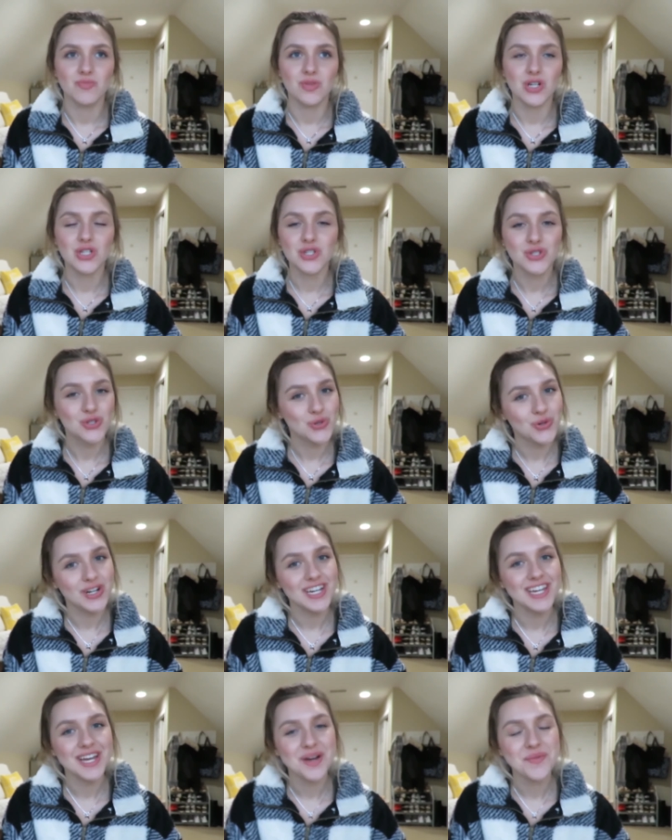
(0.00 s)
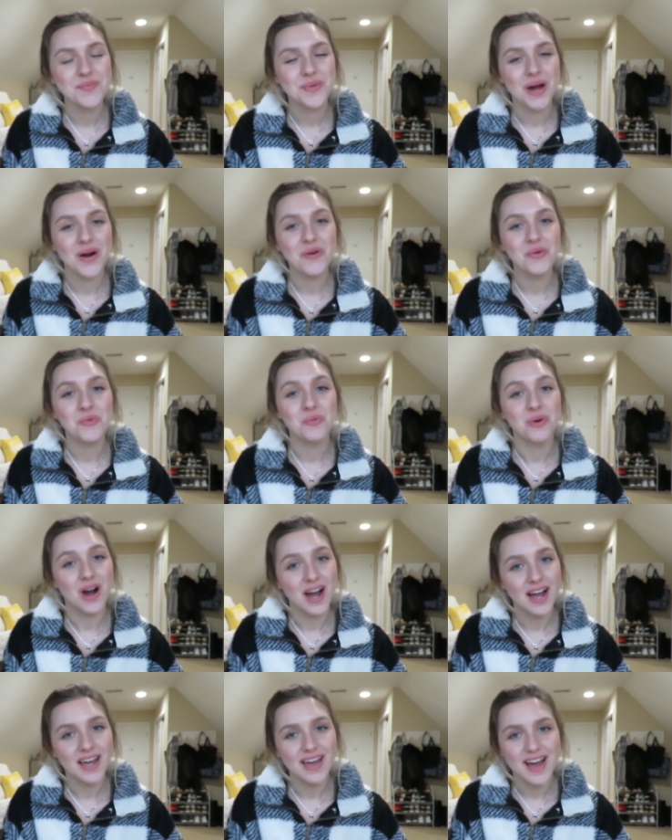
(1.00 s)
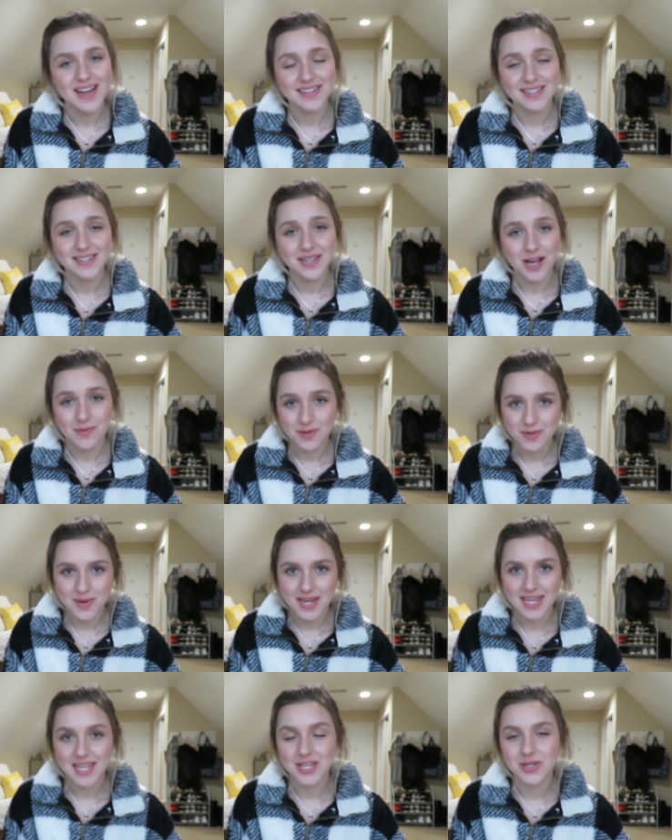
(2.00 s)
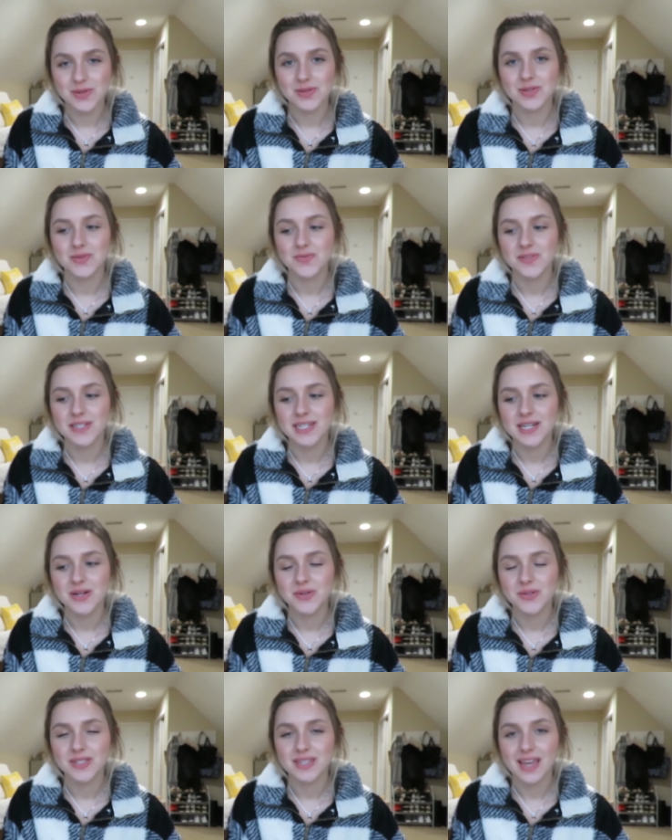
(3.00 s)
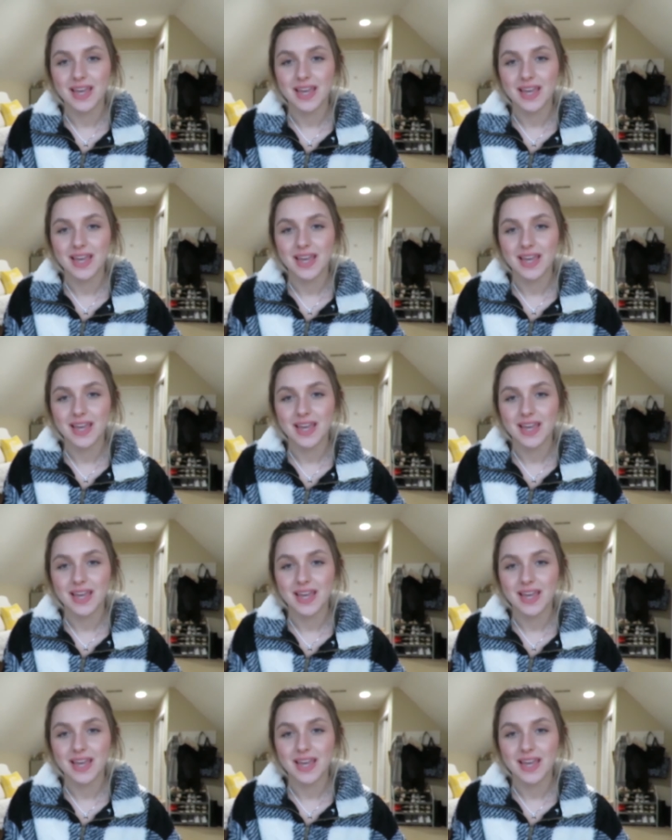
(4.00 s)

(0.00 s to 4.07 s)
a story about why I stopped making YouTube videos